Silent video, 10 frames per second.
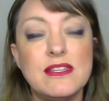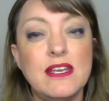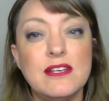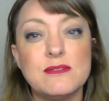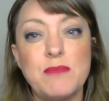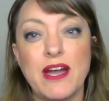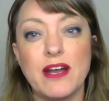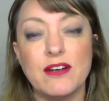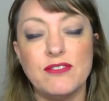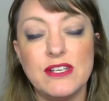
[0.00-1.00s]
These
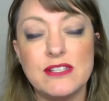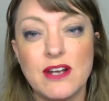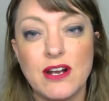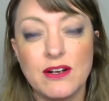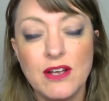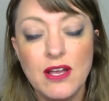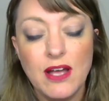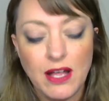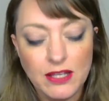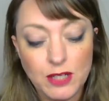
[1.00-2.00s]
biographies are
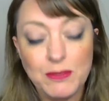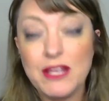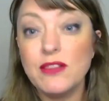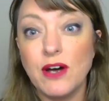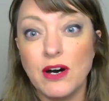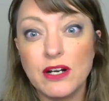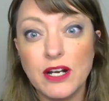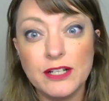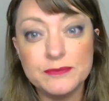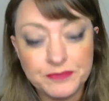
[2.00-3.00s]
a little bit
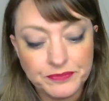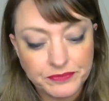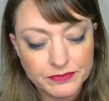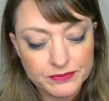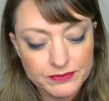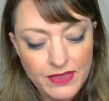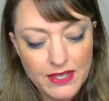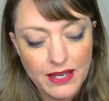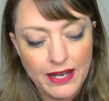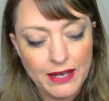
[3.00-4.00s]
longer
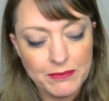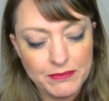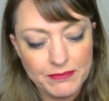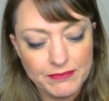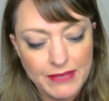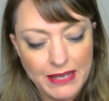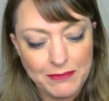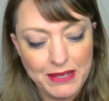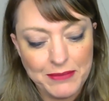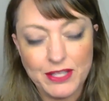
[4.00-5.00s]
and
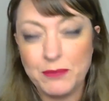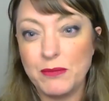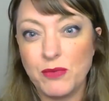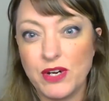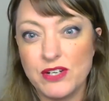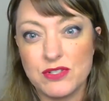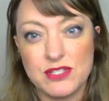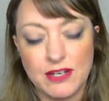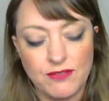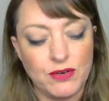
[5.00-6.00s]
maybe a little bit more
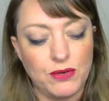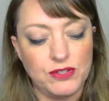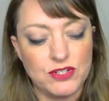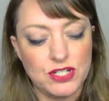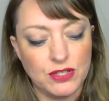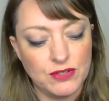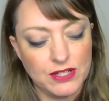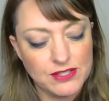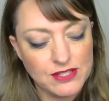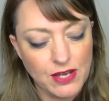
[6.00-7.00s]
interesting for older
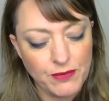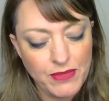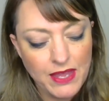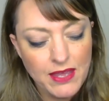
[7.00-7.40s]
children. So